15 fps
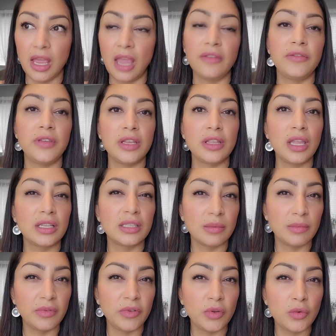I feel like
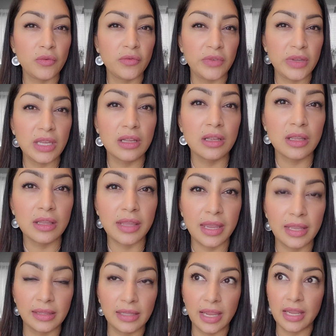some of you feel
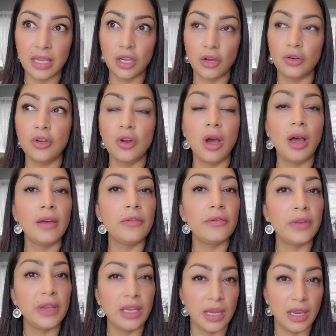that like you're not
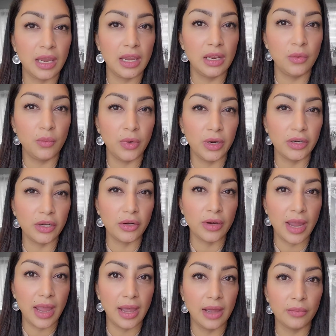fitting in where you're
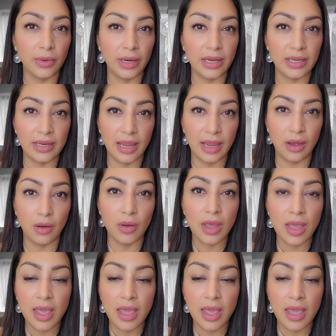at right now,